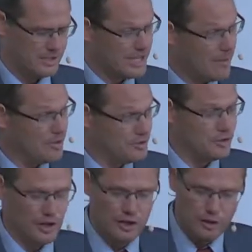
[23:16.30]
The Sabbath
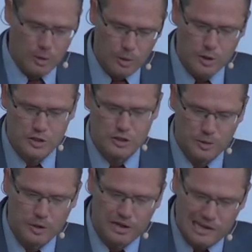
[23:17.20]
to the Lord
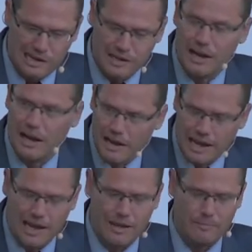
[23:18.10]
your God.
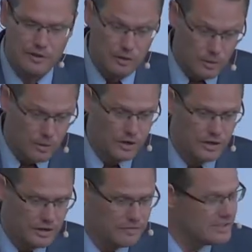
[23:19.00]
I am the
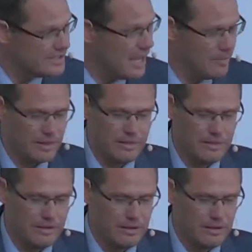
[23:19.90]
Lord of the Sabbath.